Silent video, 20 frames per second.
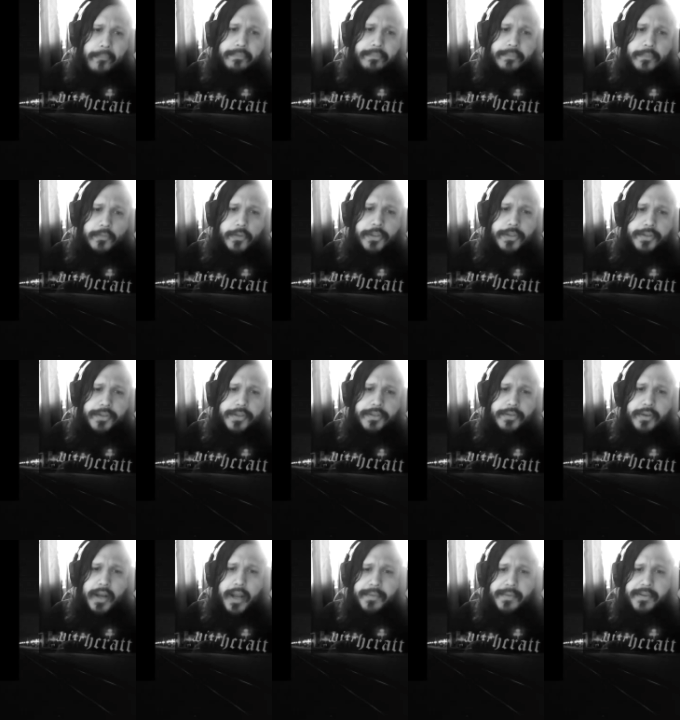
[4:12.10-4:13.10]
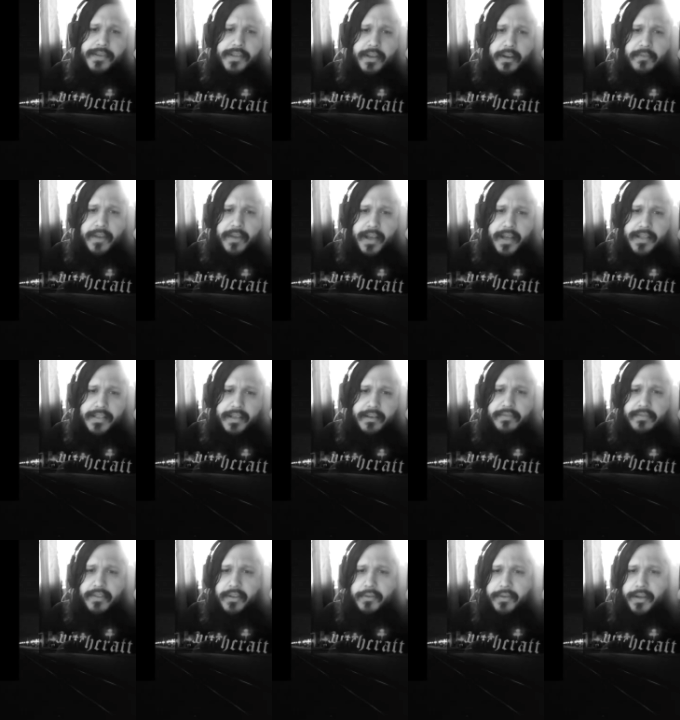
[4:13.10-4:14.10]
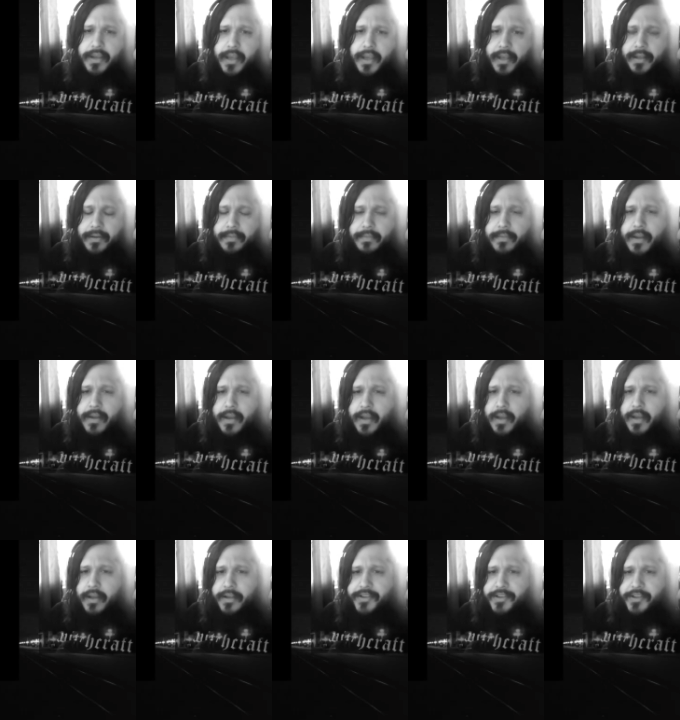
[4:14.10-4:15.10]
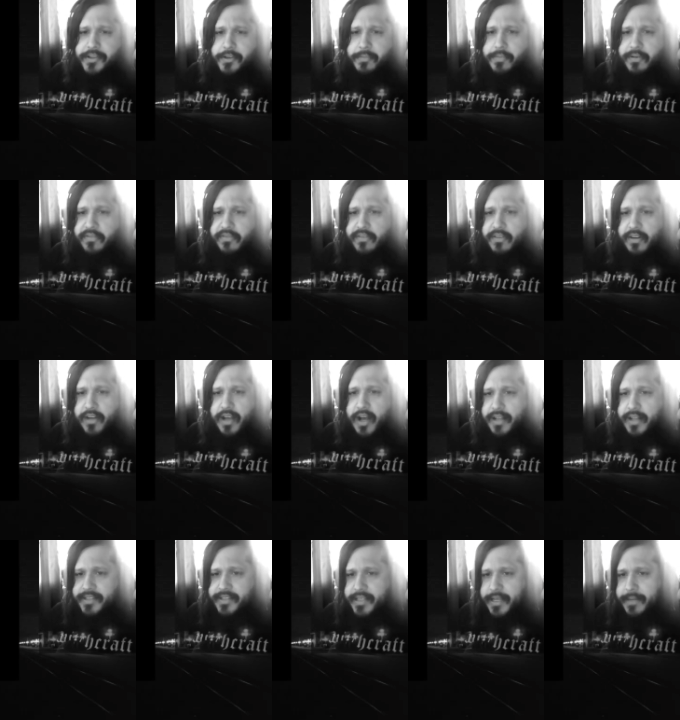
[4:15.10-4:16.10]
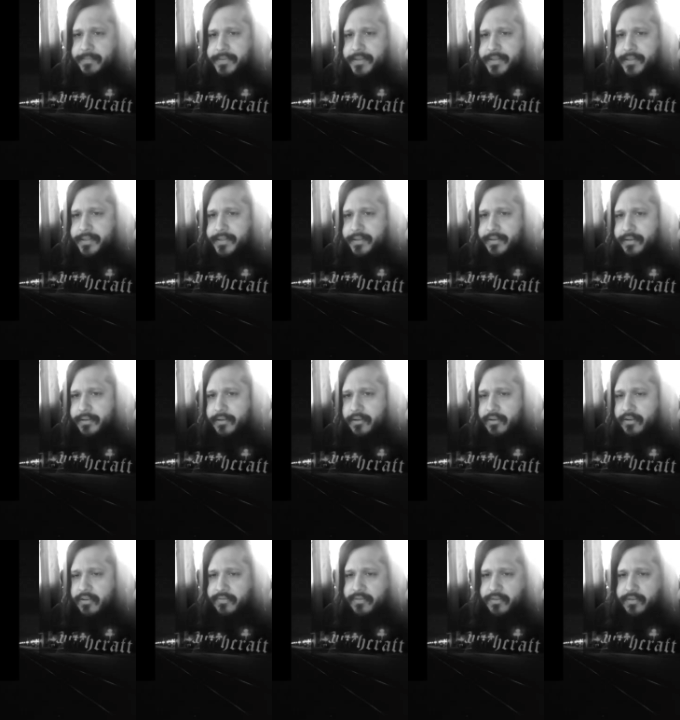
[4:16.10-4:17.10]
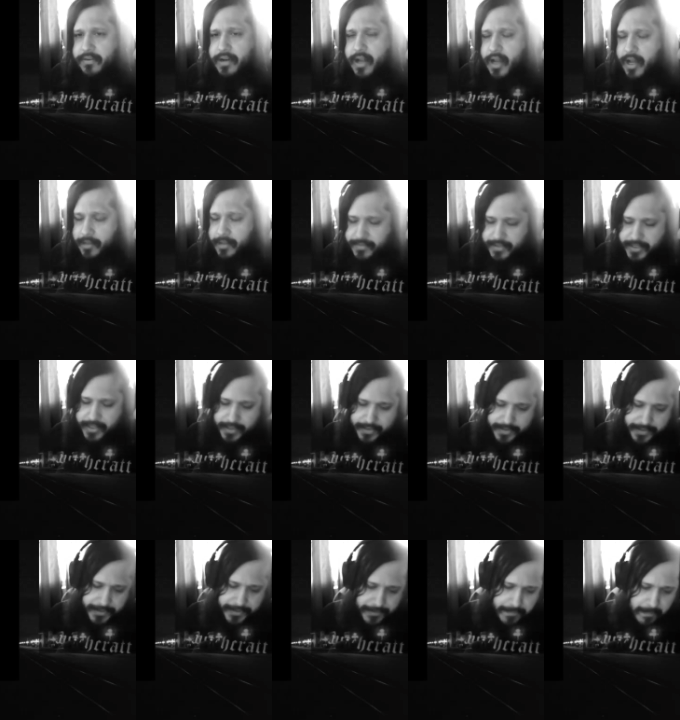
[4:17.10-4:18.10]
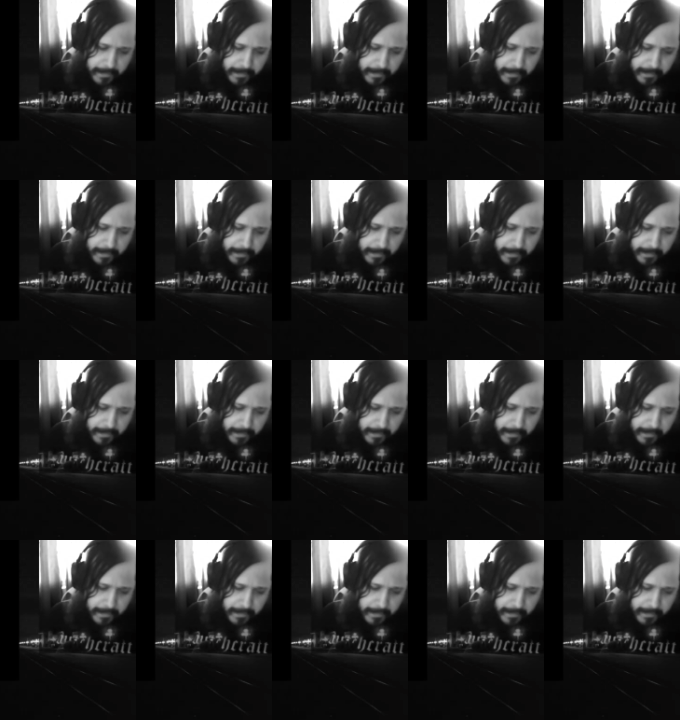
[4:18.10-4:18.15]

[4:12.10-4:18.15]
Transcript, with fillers: would you describe yourself as a floating head? Do you prefer concepts over objects.